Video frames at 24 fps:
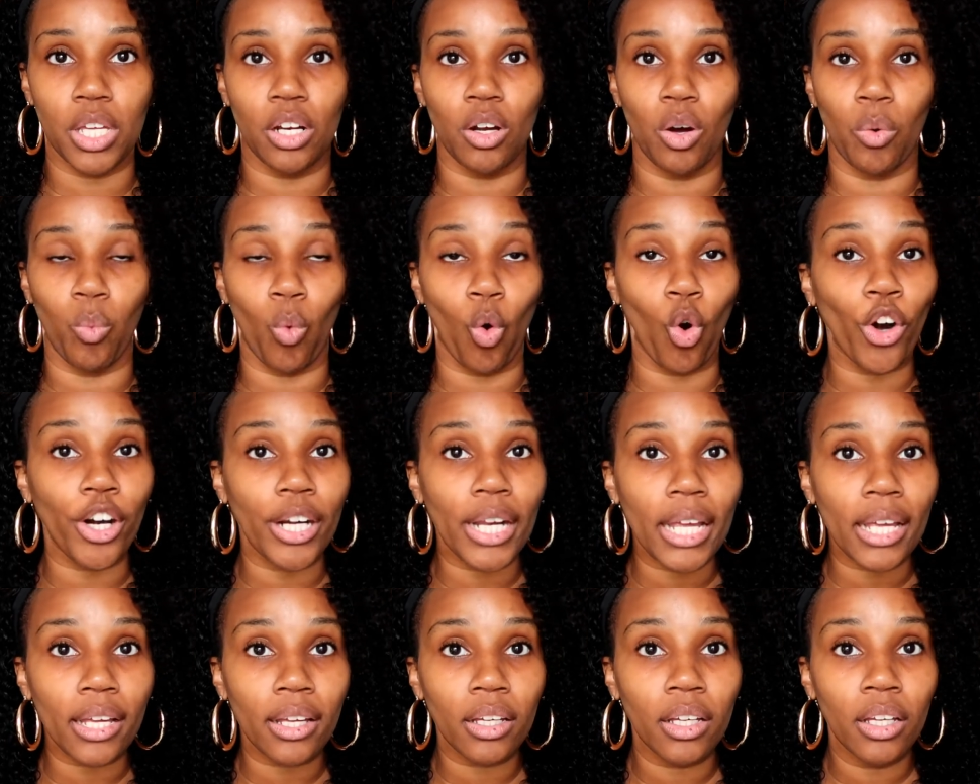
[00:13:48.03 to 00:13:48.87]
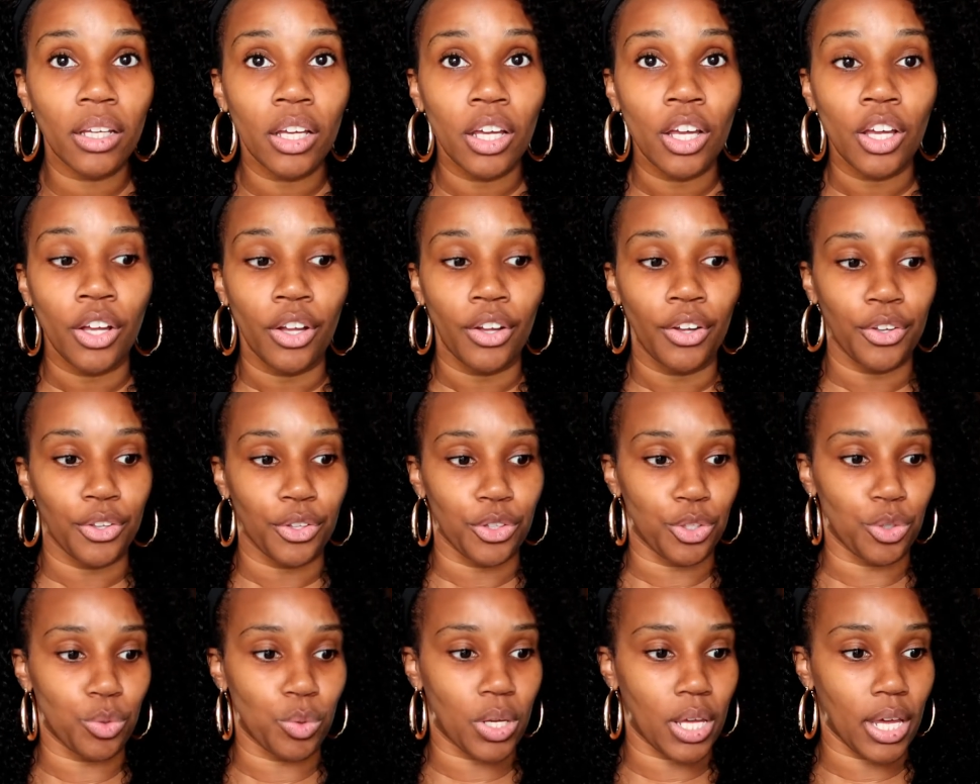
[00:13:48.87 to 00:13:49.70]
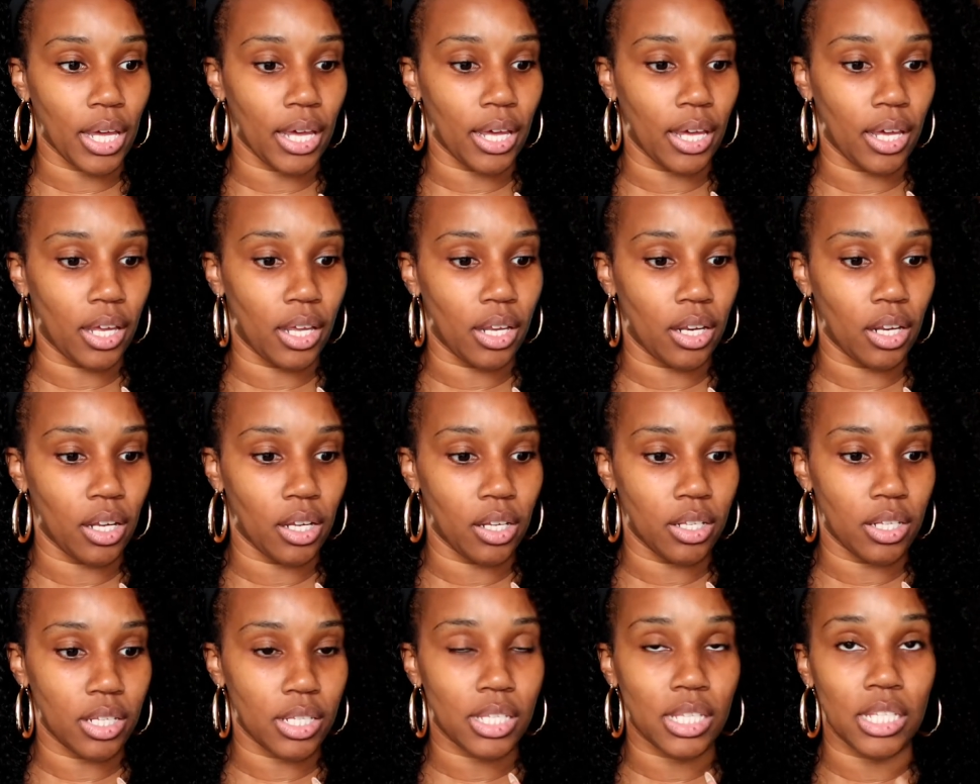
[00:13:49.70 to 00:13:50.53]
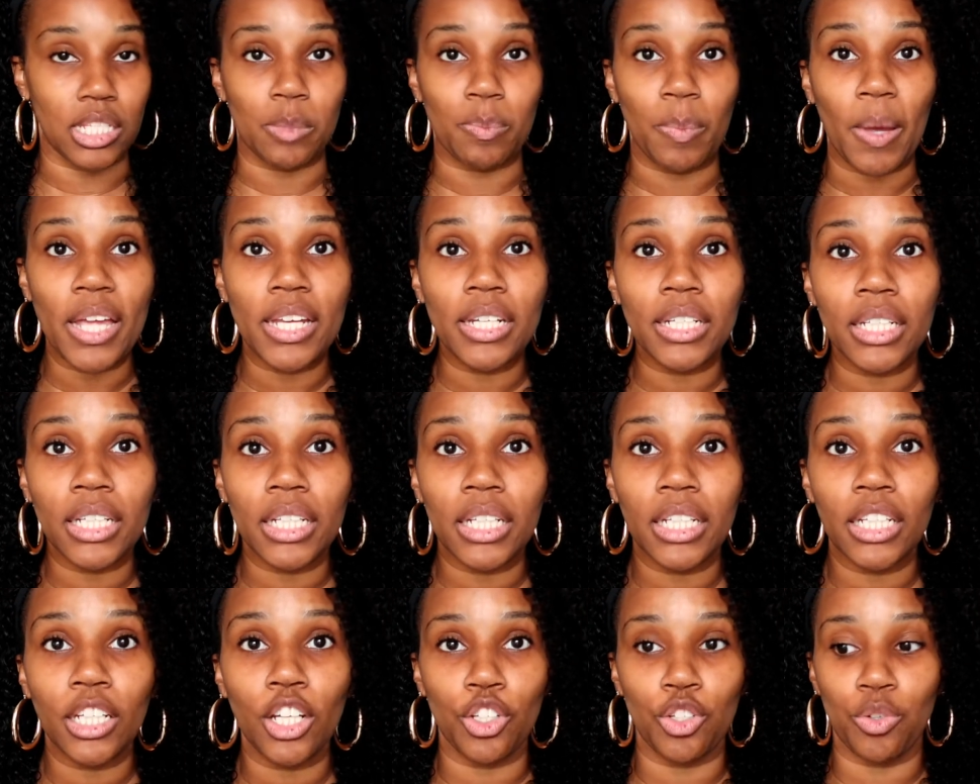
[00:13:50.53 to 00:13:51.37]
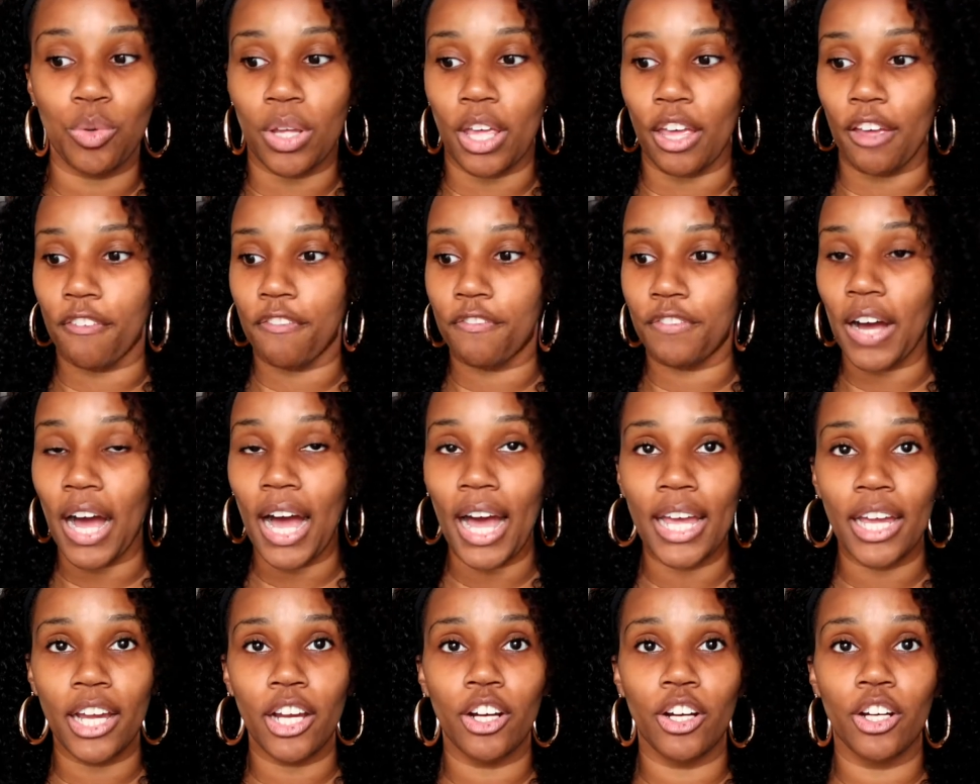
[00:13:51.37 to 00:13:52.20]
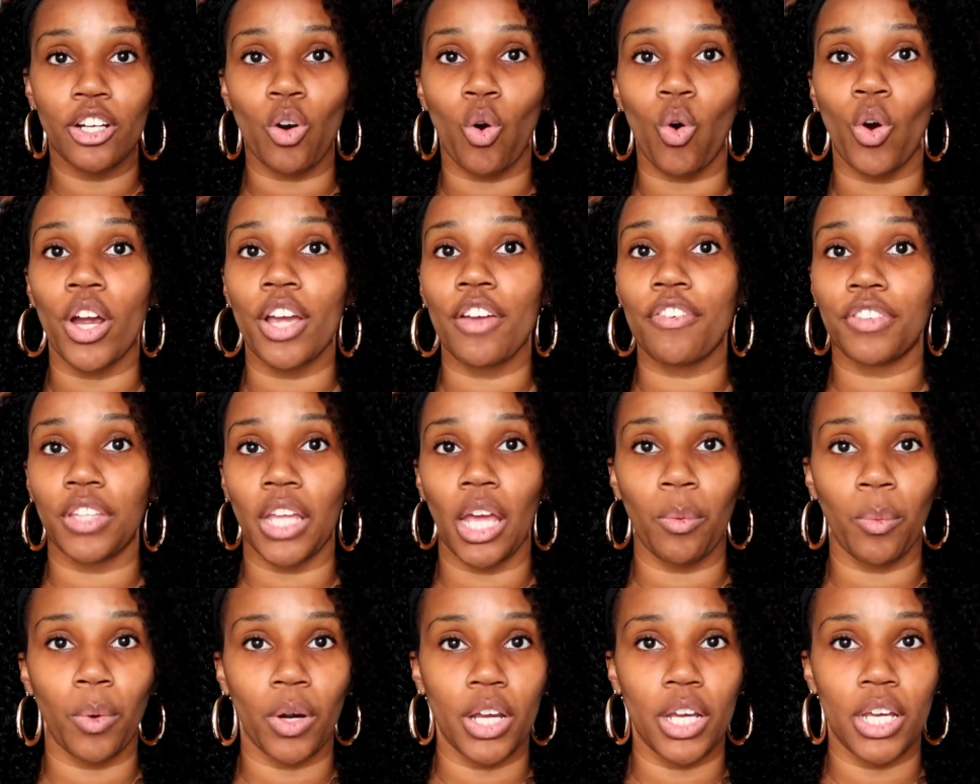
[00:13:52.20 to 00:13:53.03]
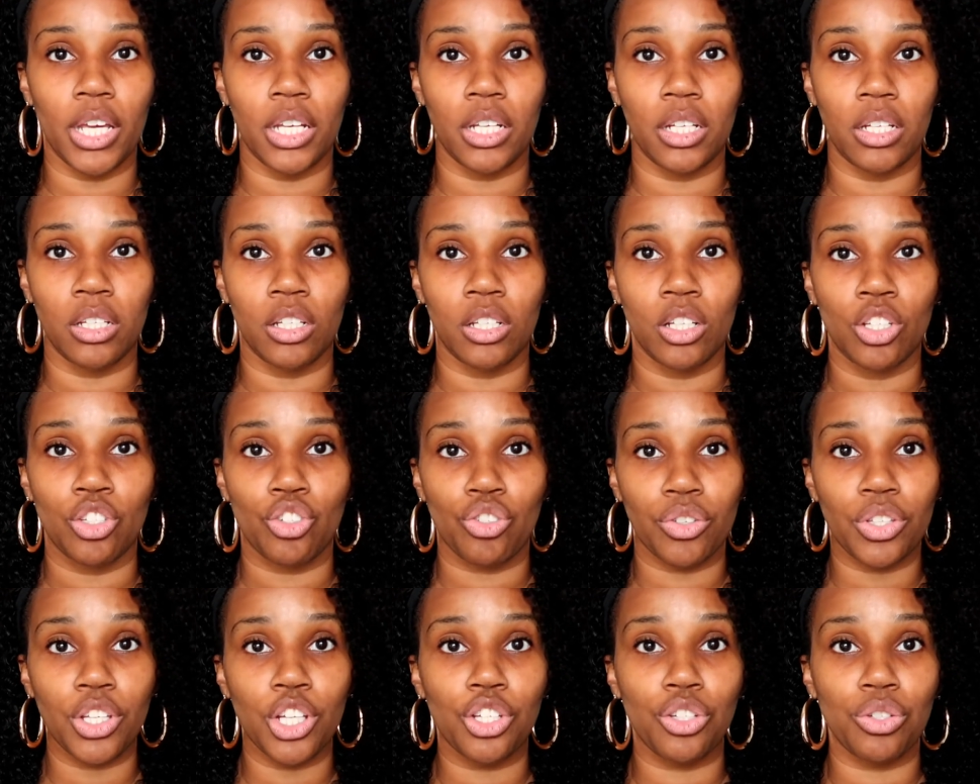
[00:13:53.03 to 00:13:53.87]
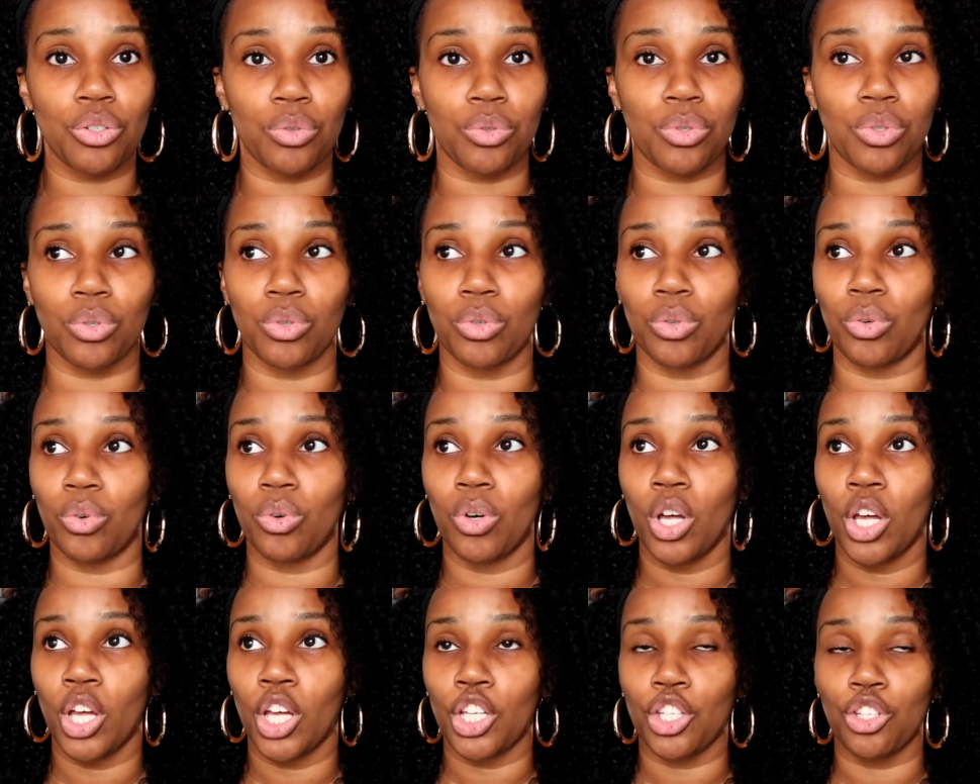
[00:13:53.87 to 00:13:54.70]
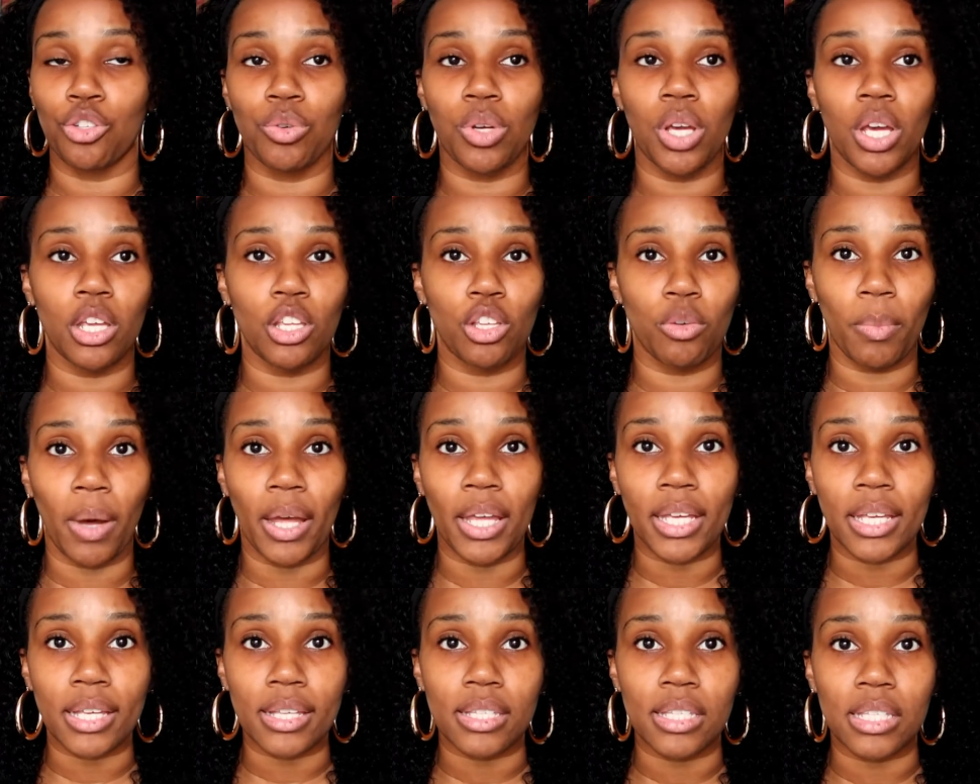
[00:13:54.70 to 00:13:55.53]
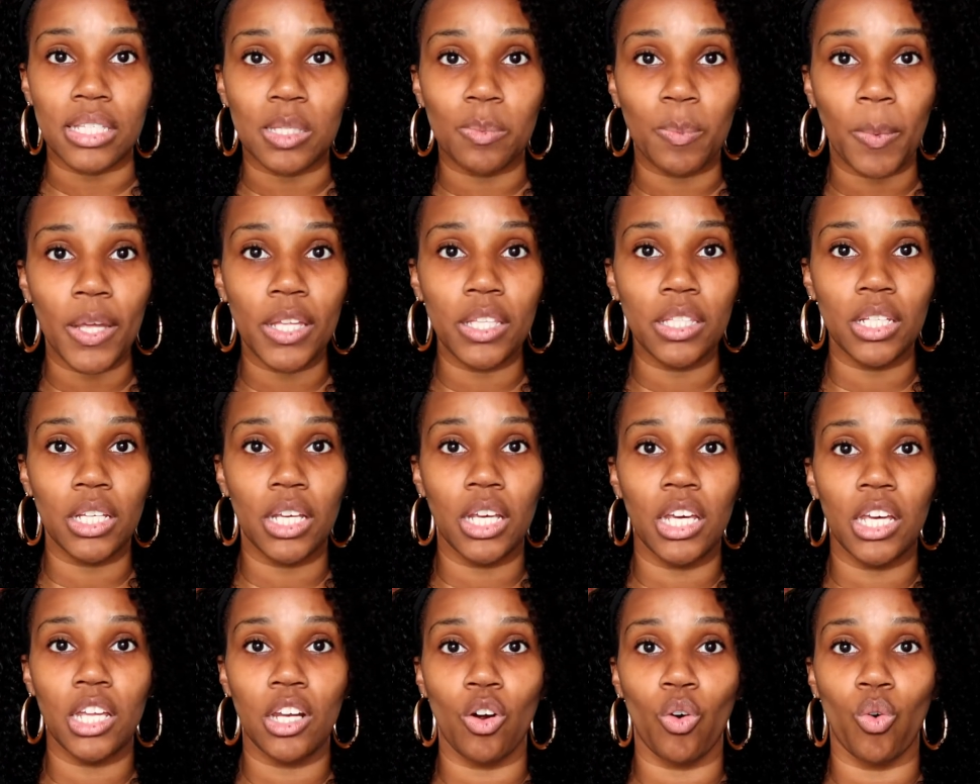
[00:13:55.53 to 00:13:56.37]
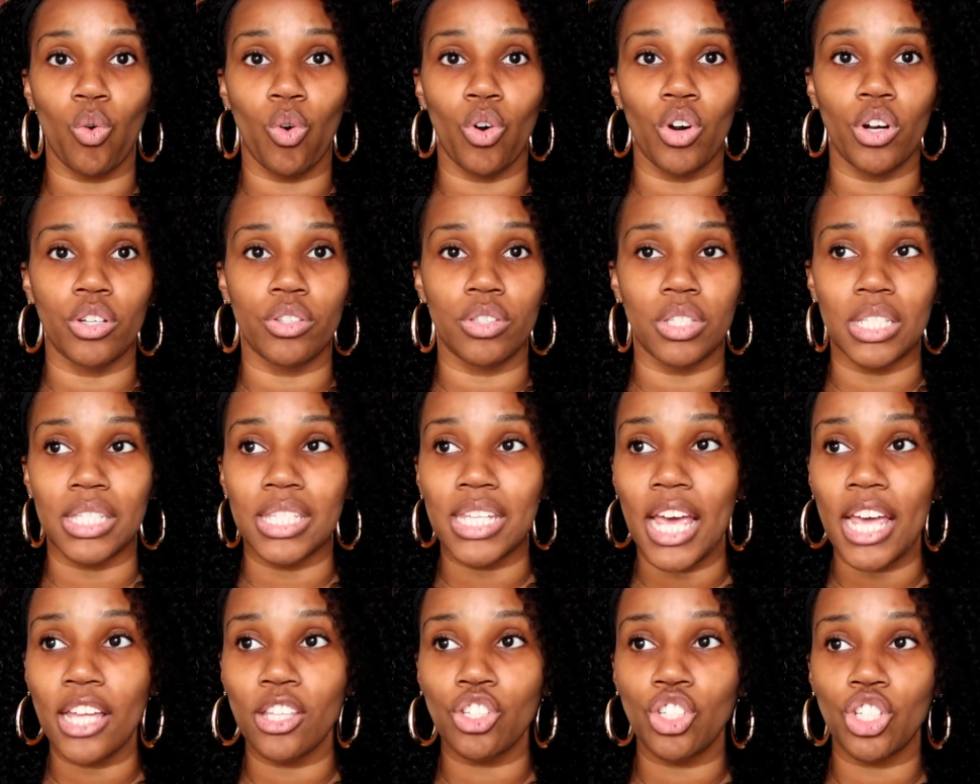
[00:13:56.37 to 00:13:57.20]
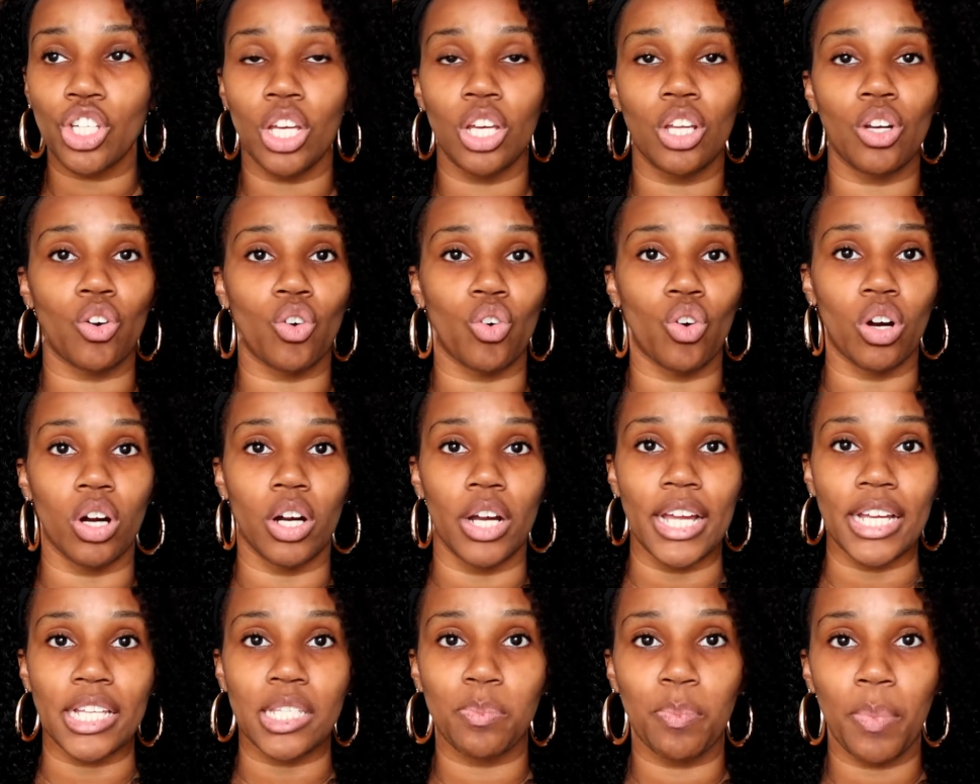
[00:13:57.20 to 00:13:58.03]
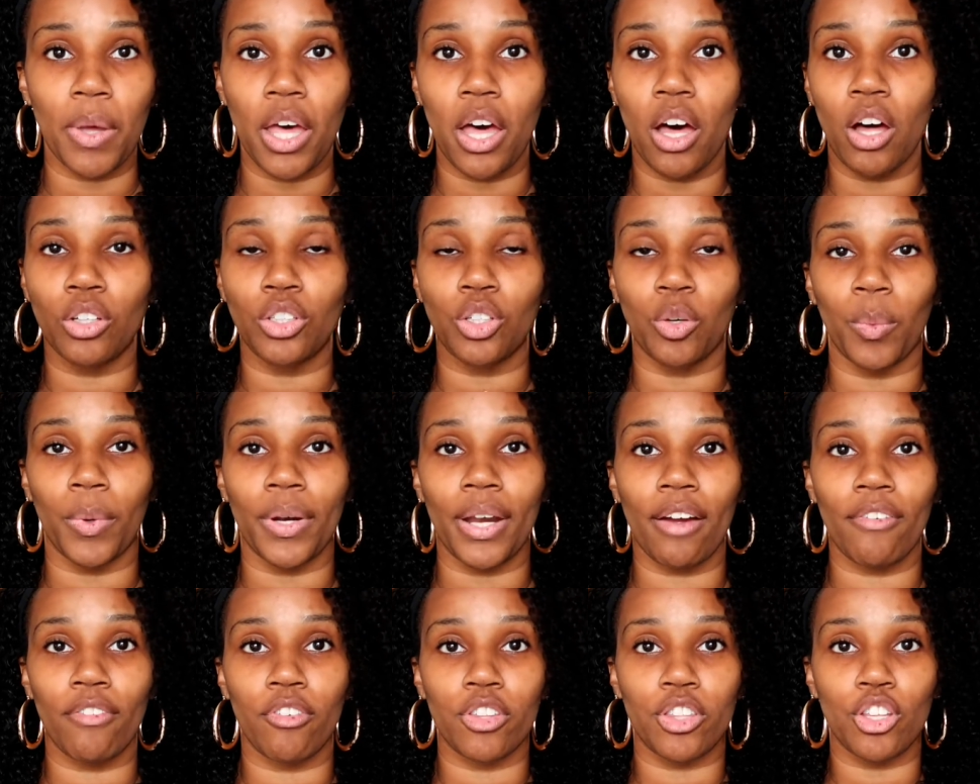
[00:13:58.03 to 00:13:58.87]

warning, you get suspended, you get fired, or if they were in traditional school, you might get suspended or detention or expelled or whatever.